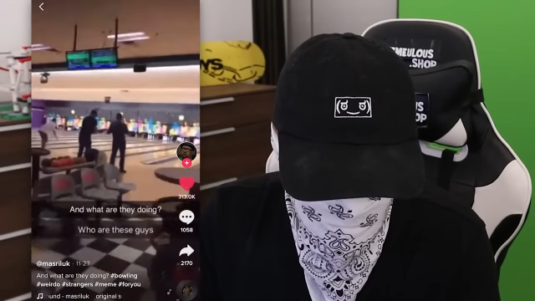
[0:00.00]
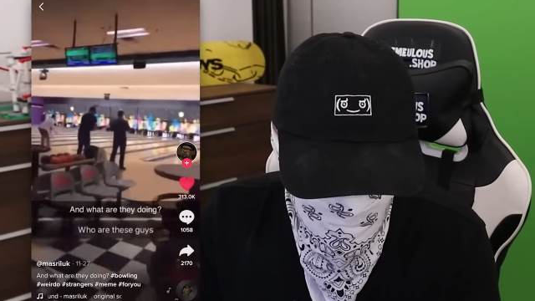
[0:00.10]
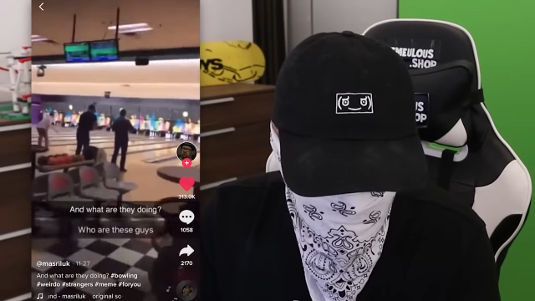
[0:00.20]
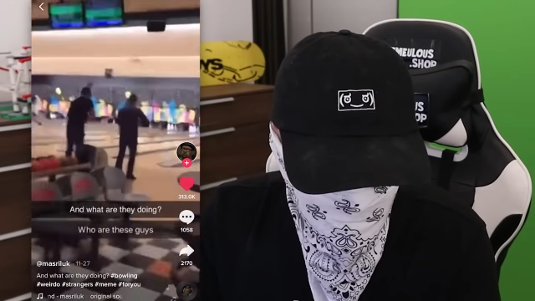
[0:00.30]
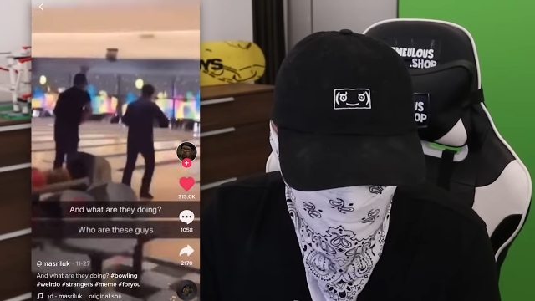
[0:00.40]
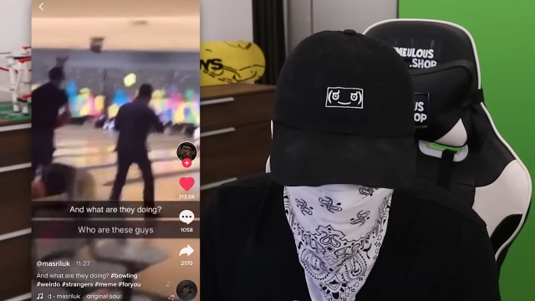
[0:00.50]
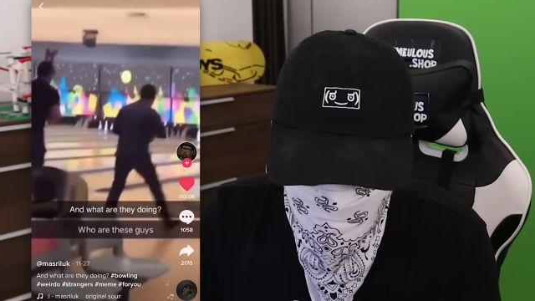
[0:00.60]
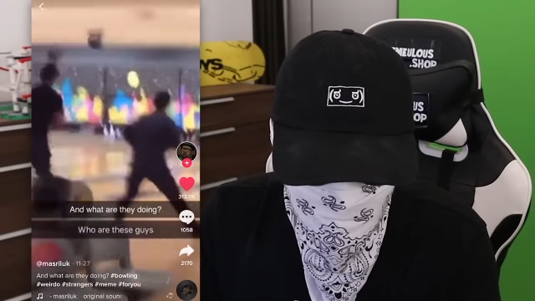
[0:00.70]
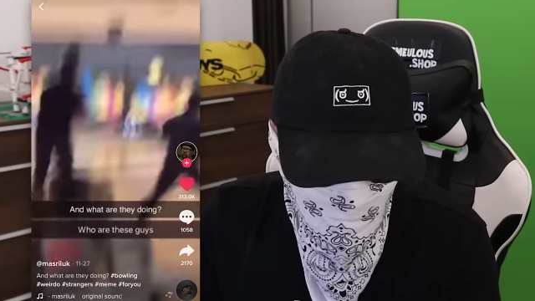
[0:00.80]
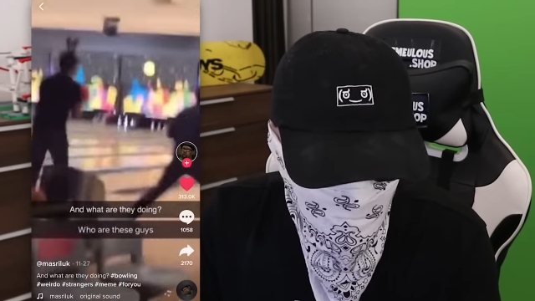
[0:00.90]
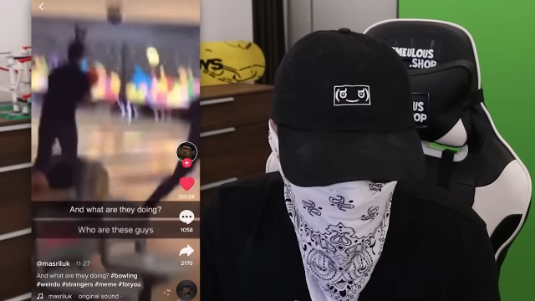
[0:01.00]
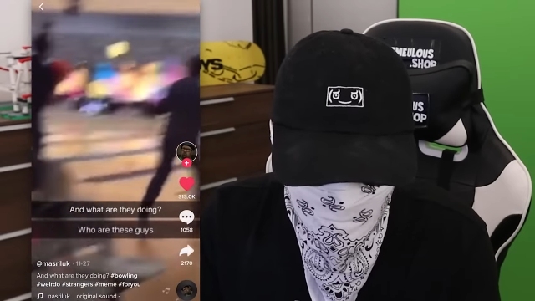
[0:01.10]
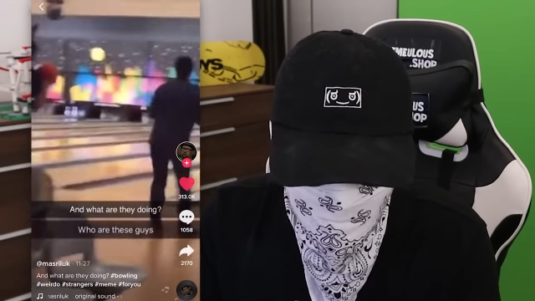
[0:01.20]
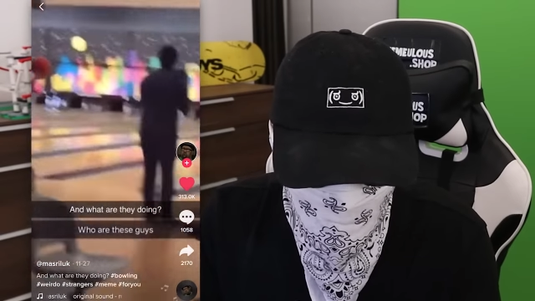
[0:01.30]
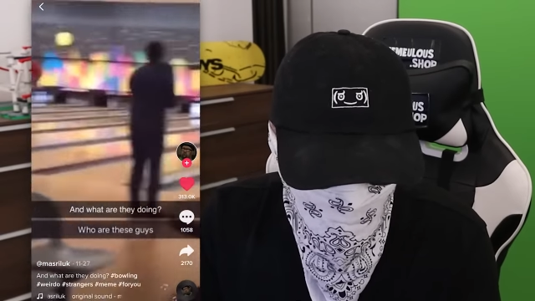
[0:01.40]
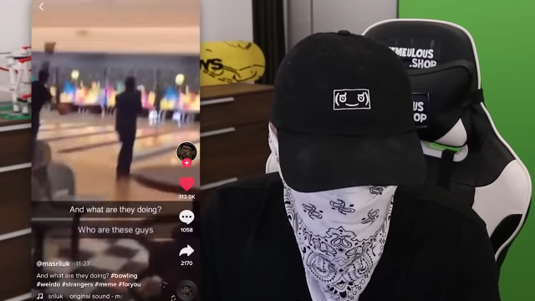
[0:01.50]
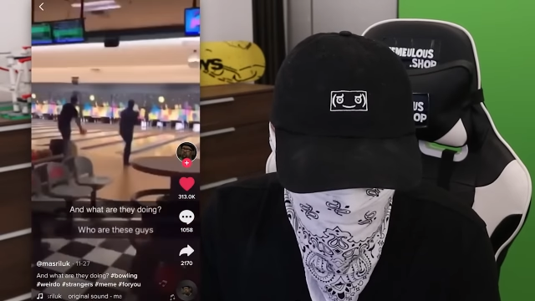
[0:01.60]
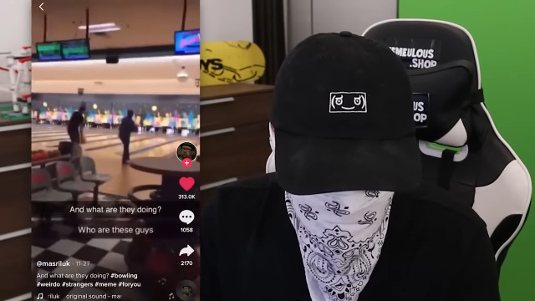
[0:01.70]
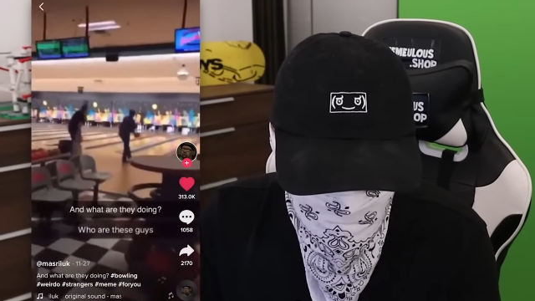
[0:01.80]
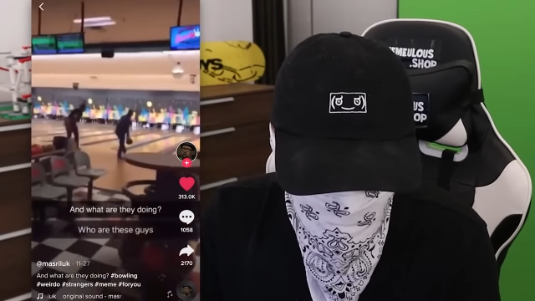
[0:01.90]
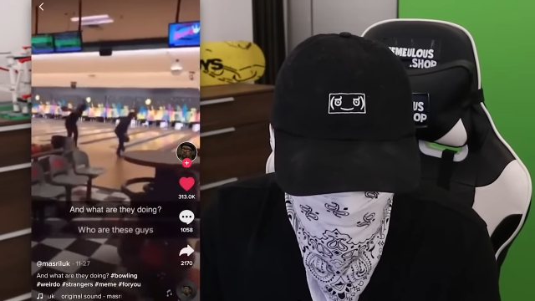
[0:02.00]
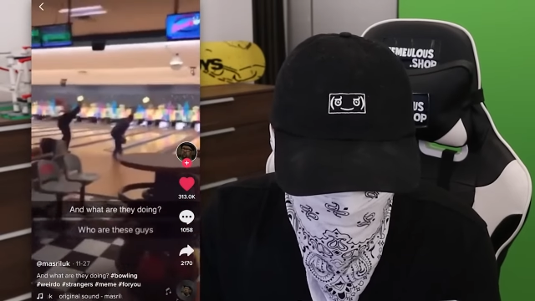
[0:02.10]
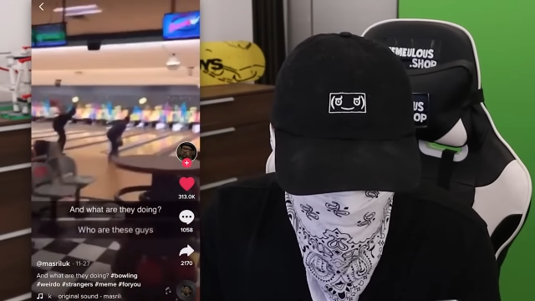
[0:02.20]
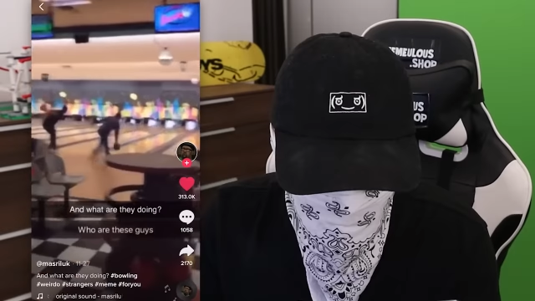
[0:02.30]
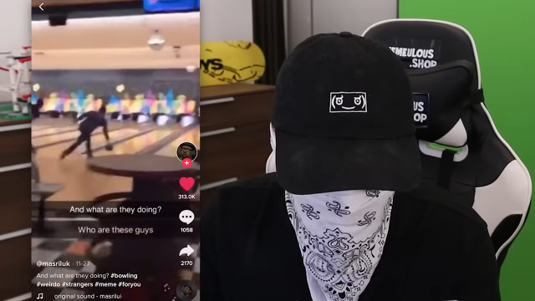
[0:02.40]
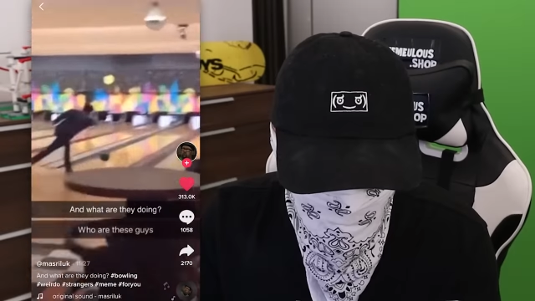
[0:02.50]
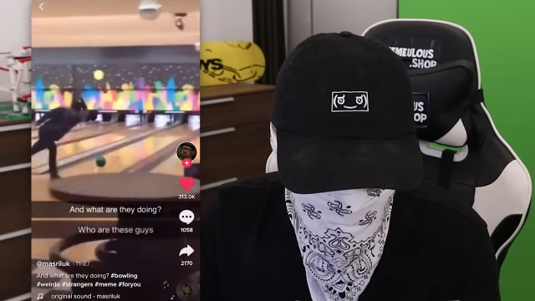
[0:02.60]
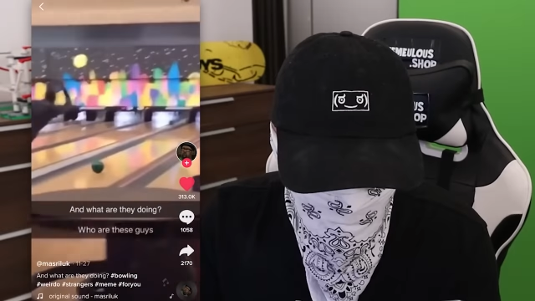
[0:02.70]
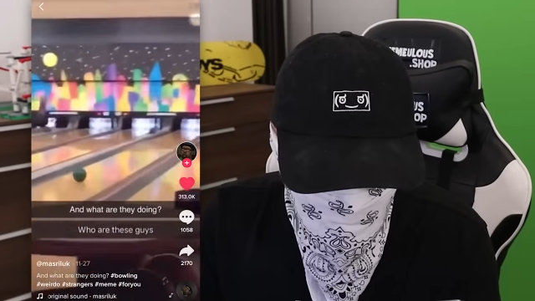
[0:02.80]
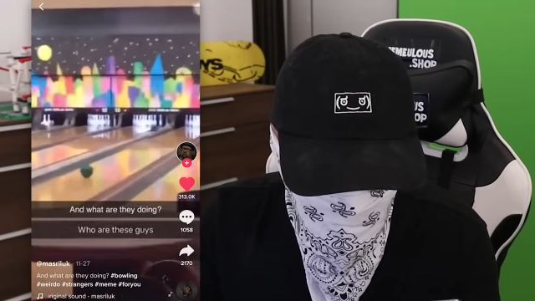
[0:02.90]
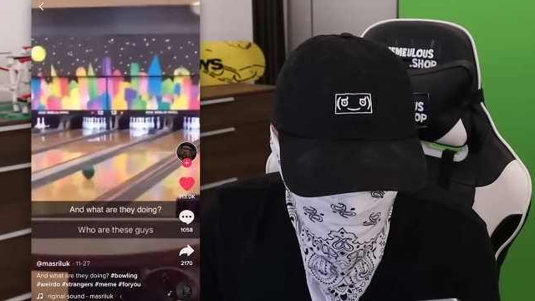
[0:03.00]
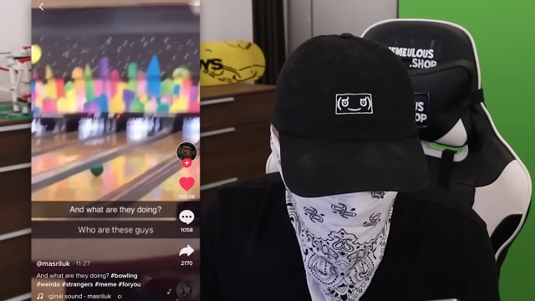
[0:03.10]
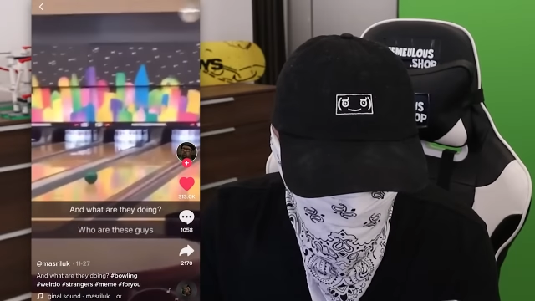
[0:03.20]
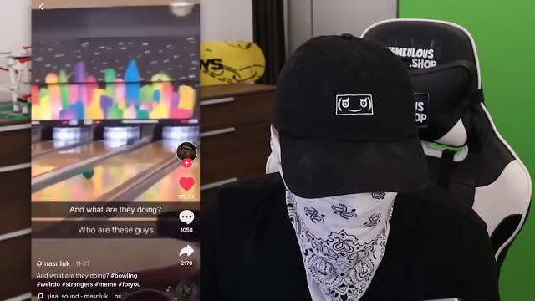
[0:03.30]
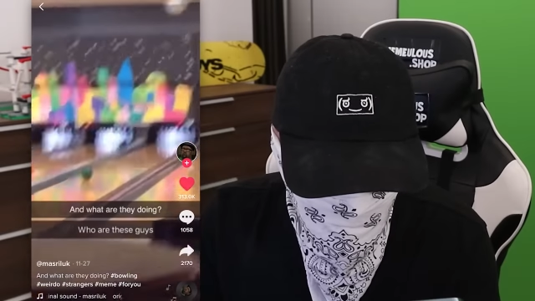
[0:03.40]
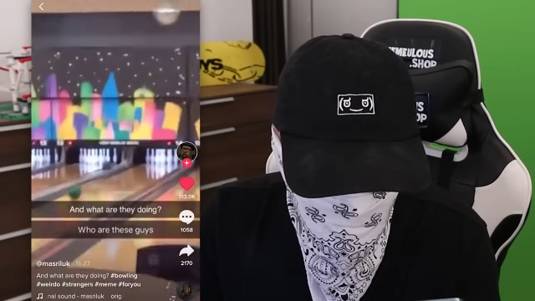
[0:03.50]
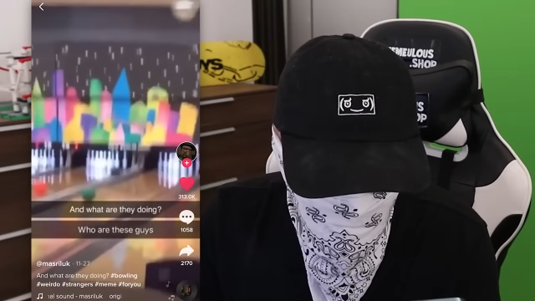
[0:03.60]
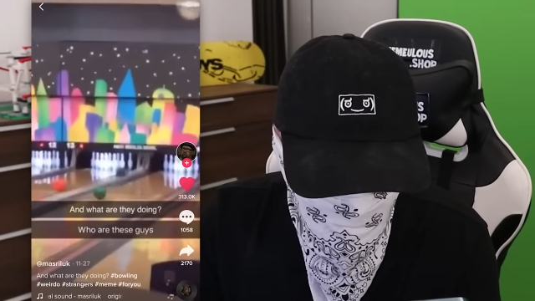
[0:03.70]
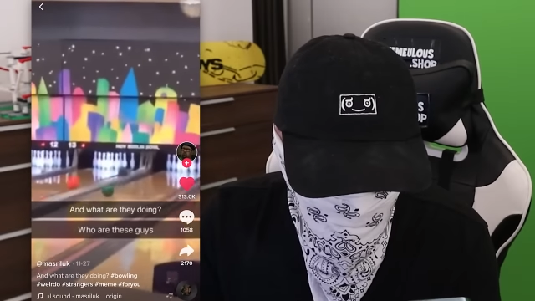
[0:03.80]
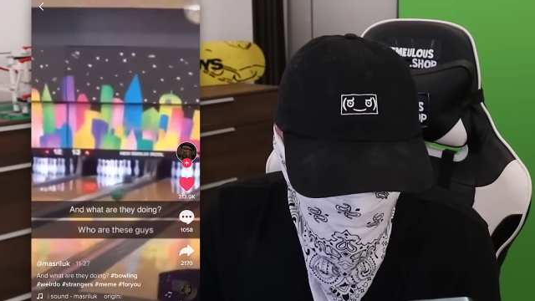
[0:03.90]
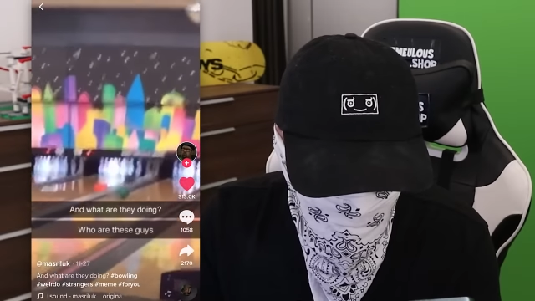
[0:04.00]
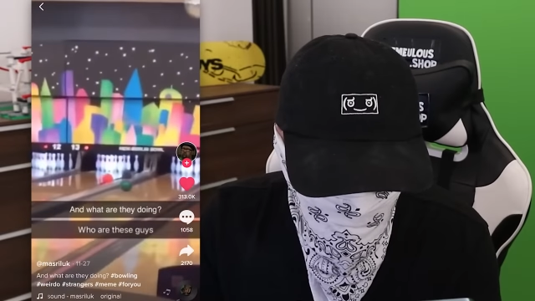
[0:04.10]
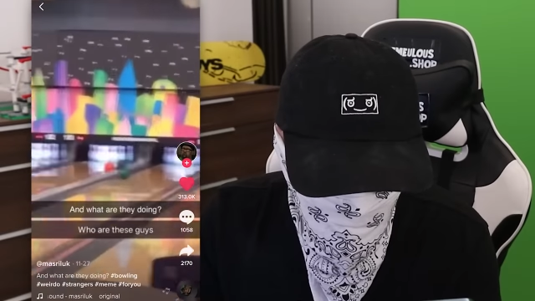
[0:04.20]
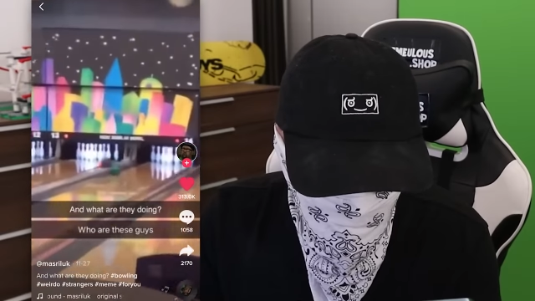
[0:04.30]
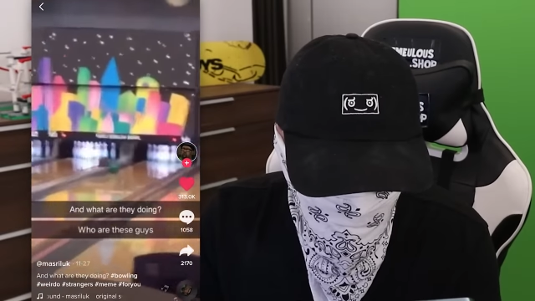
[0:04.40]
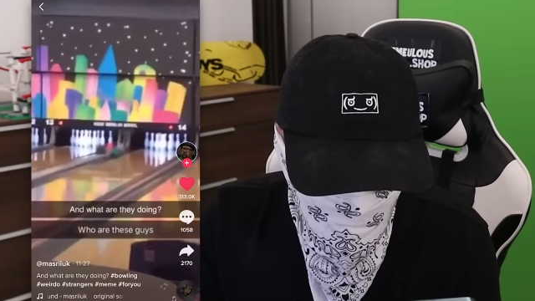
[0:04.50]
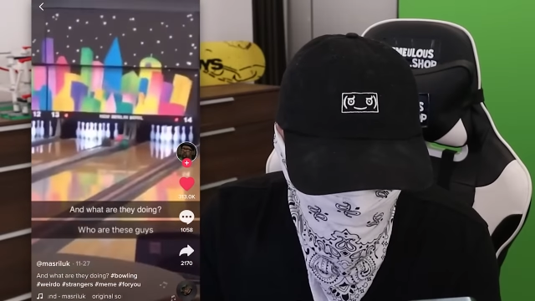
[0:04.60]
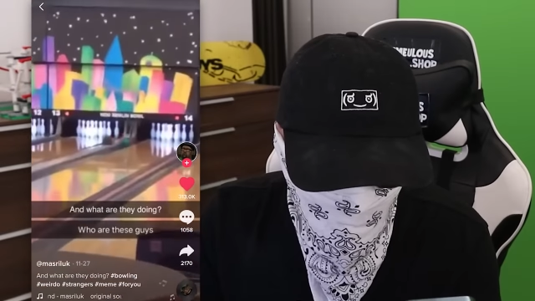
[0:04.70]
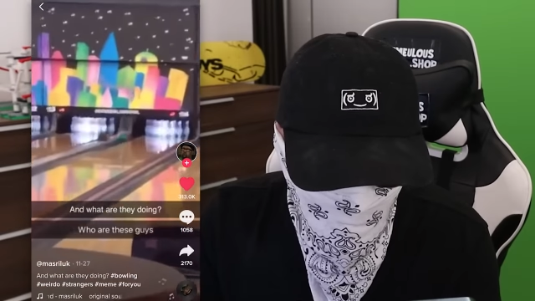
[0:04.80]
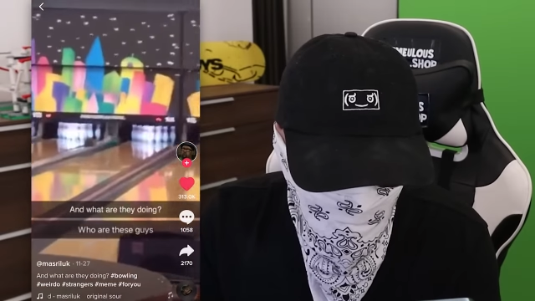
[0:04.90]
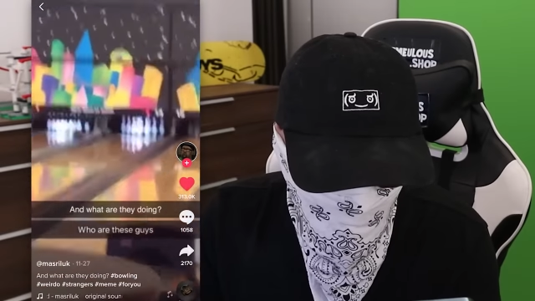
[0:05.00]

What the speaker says: [unreadable: no face in view]